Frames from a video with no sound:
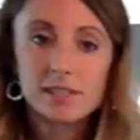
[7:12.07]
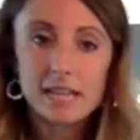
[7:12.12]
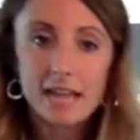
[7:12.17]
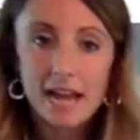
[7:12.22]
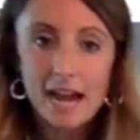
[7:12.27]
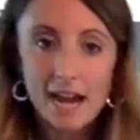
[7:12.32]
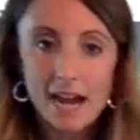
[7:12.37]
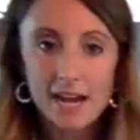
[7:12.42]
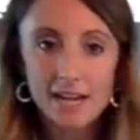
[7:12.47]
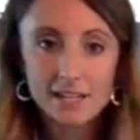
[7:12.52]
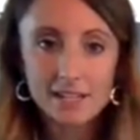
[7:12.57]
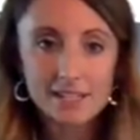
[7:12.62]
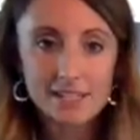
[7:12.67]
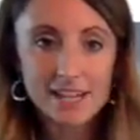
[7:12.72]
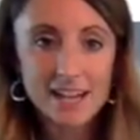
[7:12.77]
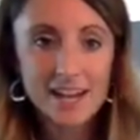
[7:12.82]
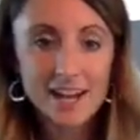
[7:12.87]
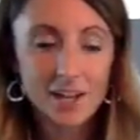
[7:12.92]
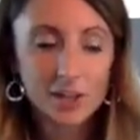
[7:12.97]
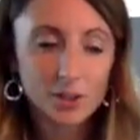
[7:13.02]
it adds
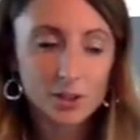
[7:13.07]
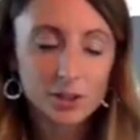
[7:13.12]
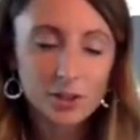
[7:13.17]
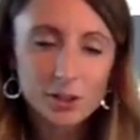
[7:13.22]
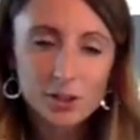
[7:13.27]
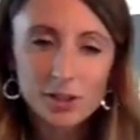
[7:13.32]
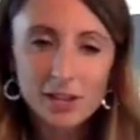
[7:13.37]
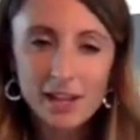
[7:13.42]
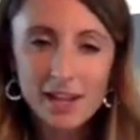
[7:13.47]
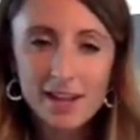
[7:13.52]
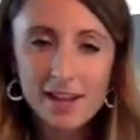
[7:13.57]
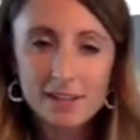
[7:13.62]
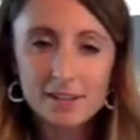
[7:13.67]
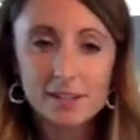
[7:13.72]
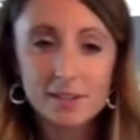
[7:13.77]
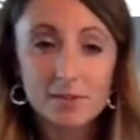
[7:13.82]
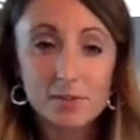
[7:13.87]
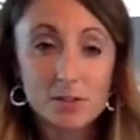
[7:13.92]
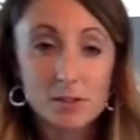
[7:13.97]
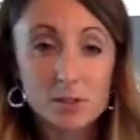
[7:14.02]
a little
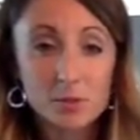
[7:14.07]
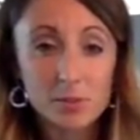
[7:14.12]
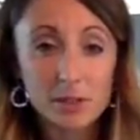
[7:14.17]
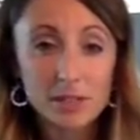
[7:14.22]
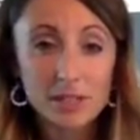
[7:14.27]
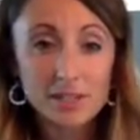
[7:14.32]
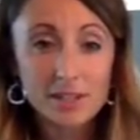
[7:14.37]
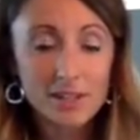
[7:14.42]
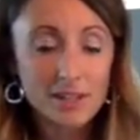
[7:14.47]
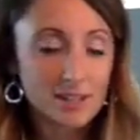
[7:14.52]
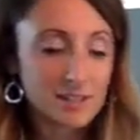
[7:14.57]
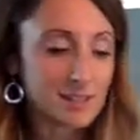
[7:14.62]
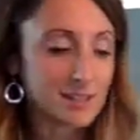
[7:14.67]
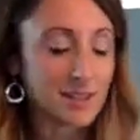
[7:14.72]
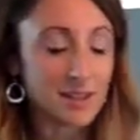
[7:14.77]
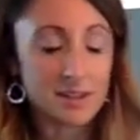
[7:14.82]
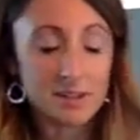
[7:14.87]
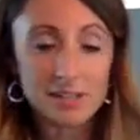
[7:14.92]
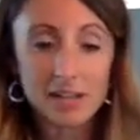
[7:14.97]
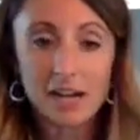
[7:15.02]
hint of sweetness
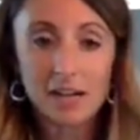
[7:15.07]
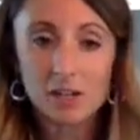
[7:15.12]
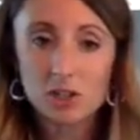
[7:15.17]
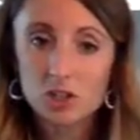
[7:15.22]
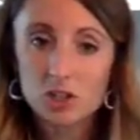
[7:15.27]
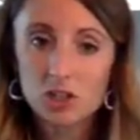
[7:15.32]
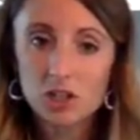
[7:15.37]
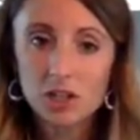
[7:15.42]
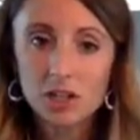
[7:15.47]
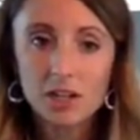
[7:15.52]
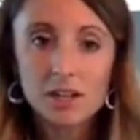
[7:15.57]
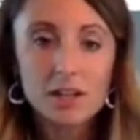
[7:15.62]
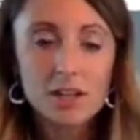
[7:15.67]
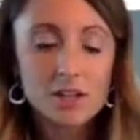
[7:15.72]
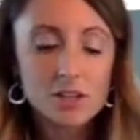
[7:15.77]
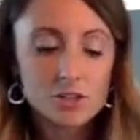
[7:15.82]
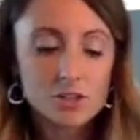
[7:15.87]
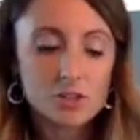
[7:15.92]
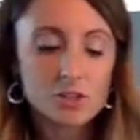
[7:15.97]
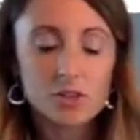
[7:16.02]
and texture
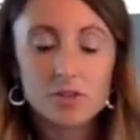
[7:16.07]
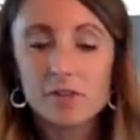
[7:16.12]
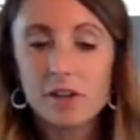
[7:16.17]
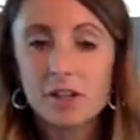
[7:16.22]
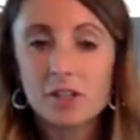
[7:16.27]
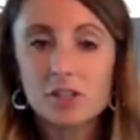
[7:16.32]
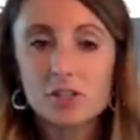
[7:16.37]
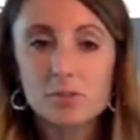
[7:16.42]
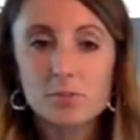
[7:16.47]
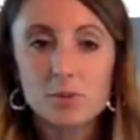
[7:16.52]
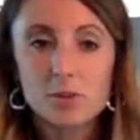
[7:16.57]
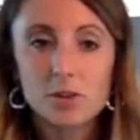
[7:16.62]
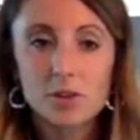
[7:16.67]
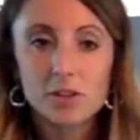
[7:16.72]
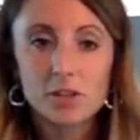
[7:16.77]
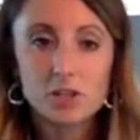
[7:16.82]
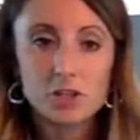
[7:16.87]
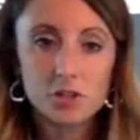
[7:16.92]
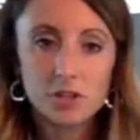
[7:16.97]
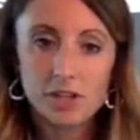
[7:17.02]
to the vegetable
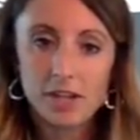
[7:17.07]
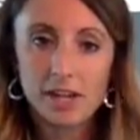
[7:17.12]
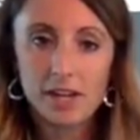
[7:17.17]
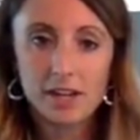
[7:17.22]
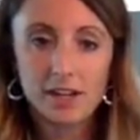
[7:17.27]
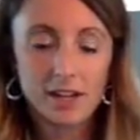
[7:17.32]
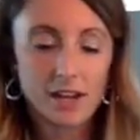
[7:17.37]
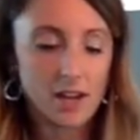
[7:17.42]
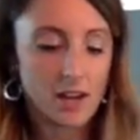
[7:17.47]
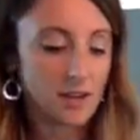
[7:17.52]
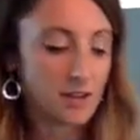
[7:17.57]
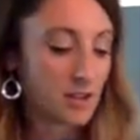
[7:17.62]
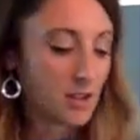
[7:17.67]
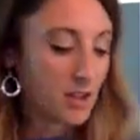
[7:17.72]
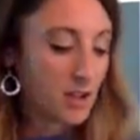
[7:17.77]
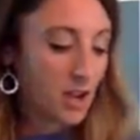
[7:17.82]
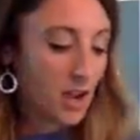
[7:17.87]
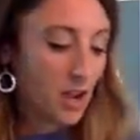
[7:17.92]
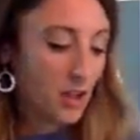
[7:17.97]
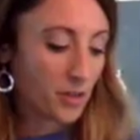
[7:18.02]
that you can't get
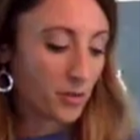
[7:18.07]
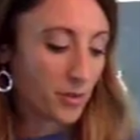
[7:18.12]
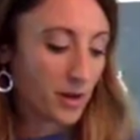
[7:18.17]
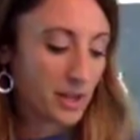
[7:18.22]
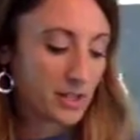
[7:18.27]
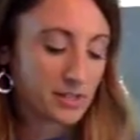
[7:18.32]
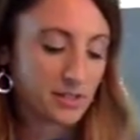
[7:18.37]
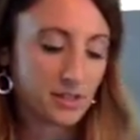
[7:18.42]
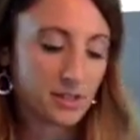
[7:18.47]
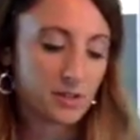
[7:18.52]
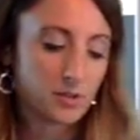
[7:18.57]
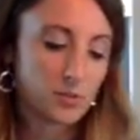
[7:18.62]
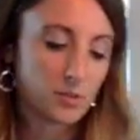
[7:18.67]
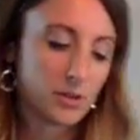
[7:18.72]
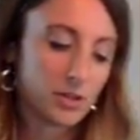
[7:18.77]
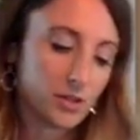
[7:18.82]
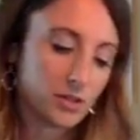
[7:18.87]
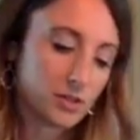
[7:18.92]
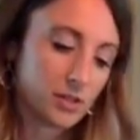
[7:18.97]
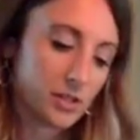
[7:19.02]
otherwise in other
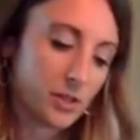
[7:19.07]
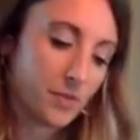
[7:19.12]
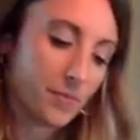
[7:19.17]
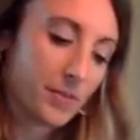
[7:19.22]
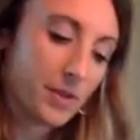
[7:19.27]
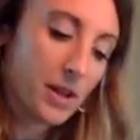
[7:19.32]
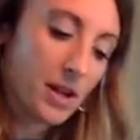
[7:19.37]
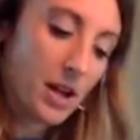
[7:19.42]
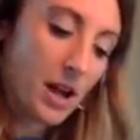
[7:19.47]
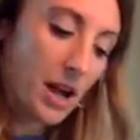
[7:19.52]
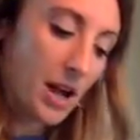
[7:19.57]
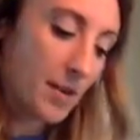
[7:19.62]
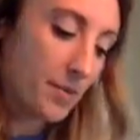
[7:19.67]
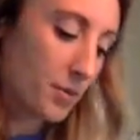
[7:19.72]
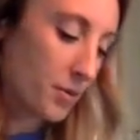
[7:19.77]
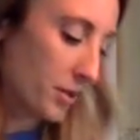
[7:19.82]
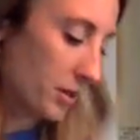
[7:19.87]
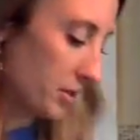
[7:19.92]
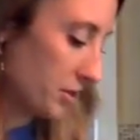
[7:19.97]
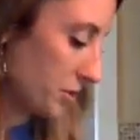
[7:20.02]
oils. So I'm
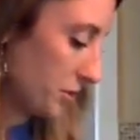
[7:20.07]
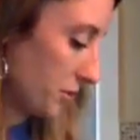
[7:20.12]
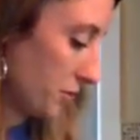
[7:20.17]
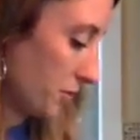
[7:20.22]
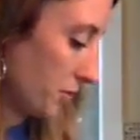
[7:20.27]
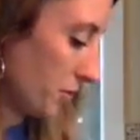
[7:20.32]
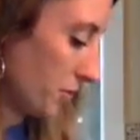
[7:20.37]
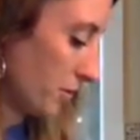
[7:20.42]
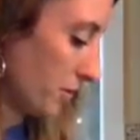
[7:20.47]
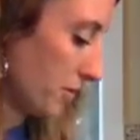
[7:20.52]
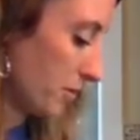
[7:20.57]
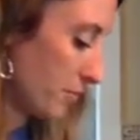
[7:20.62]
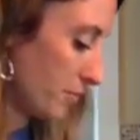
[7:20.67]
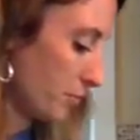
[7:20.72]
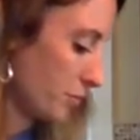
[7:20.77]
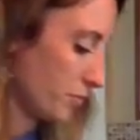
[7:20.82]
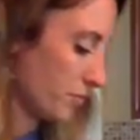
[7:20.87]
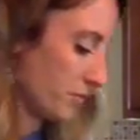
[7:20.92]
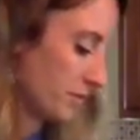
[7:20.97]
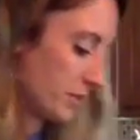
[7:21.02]
going to
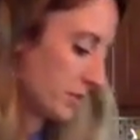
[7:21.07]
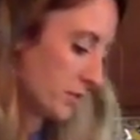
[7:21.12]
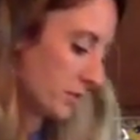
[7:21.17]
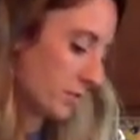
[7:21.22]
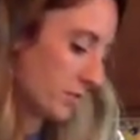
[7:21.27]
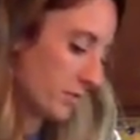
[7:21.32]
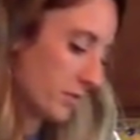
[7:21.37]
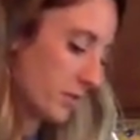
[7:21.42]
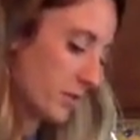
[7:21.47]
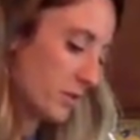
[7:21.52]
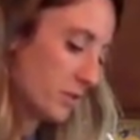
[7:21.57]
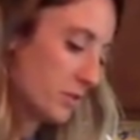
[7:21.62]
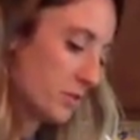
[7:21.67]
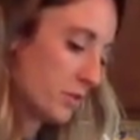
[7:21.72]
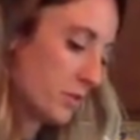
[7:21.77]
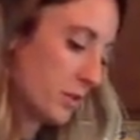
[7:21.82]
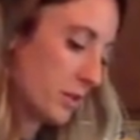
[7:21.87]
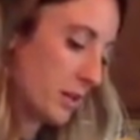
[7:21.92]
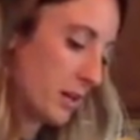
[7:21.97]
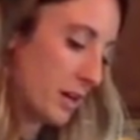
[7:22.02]
move this over so
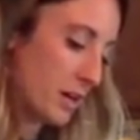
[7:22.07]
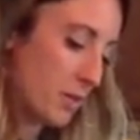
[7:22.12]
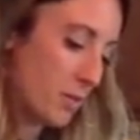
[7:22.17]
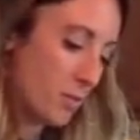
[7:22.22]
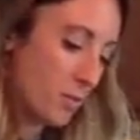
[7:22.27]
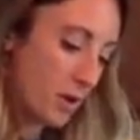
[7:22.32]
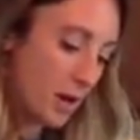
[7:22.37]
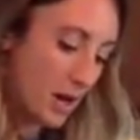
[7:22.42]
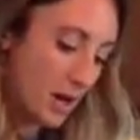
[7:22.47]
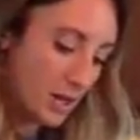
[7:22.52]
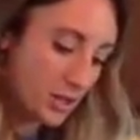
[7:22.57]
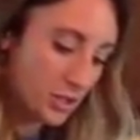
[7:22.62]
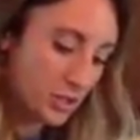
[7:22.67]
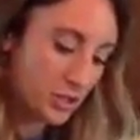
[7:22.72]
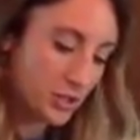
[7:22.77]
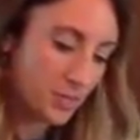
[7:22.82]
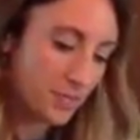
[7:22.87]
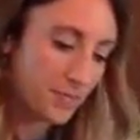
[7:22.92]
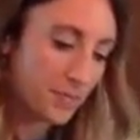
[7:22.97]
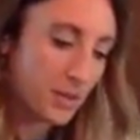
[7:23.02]
you can kind of
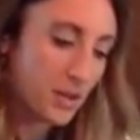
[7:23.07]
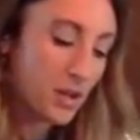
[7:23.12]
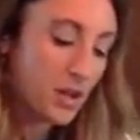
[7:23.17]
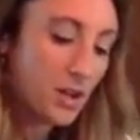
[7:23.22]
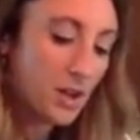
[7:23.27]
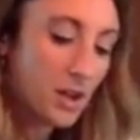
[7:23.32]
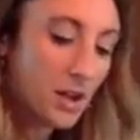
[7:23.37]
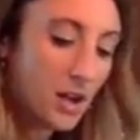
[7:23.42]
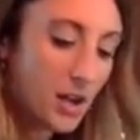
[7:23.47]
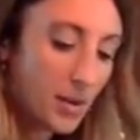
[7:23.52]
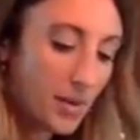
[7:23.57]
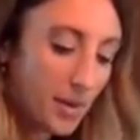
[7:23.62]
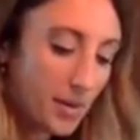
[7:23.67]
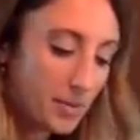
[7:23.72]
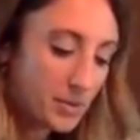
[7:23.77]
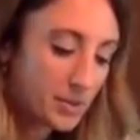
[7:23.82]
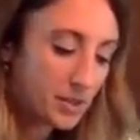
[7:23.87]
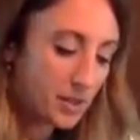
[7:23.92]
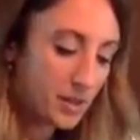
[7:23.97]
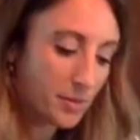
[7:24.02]
watch. I'm
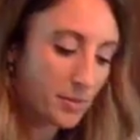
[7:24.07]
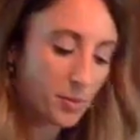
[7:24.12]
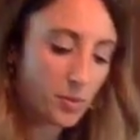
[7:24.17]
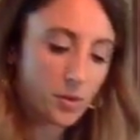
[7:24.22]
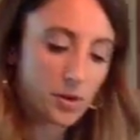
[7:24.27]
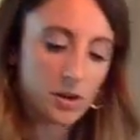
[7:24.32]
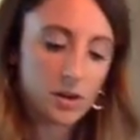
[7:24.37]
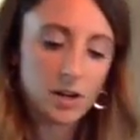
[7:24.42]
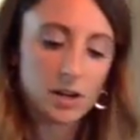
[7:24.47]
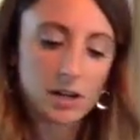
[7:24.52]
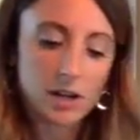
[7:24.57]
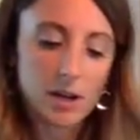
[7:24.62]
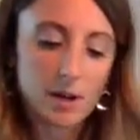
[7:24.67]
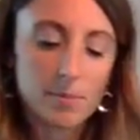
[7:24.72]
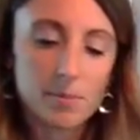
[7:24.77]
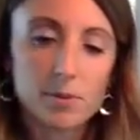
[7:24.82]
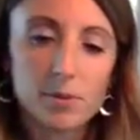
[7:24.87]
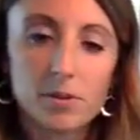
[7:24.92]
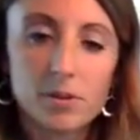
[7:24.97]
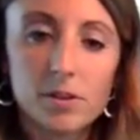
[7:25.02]
just going to pour a
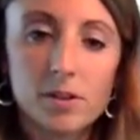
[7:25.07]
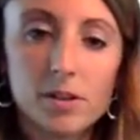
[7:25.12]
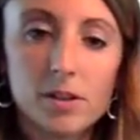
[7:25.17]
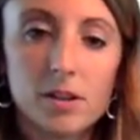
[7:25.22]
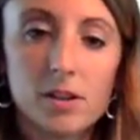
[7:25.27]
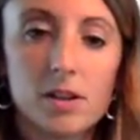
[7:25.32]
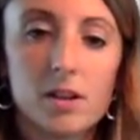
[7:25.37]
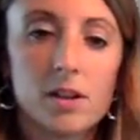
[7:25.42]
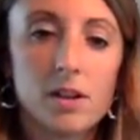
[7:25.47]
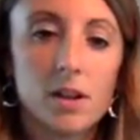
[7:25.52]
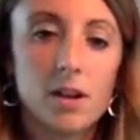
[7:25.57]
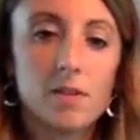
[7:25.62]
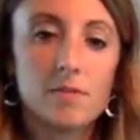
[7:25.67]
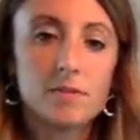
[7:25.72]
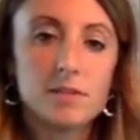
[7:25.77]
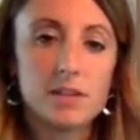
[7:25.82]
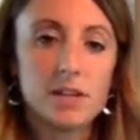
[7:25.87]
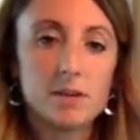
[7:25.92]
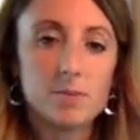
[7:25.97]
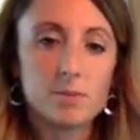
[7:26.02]
couple of
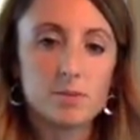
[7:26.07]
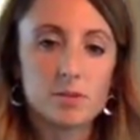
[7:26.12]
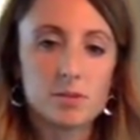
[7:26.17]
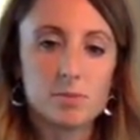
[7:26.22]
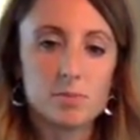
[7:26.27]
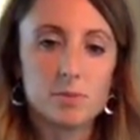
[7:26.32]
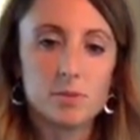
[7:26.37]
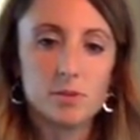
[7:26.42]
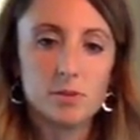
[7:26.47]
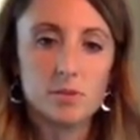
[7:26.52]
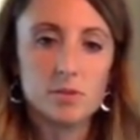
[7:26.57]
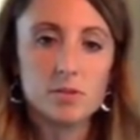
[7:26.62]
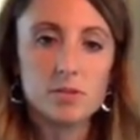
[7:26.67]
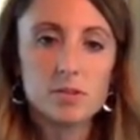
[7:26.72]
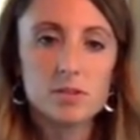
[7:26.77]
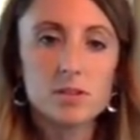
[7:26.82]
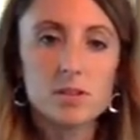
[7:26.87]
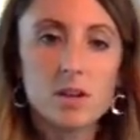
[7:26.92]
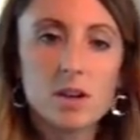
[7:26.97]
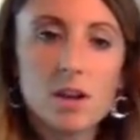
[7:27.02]

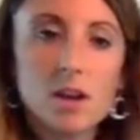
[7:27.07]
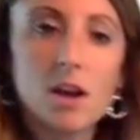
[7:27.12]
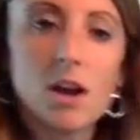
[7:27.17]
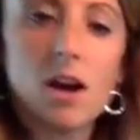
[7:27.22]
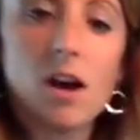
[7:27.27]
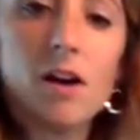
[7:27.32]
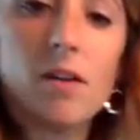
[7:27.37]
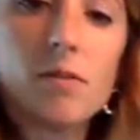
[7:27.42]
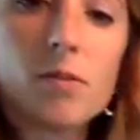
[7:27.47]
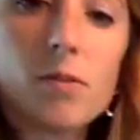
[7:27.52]
tablespoons of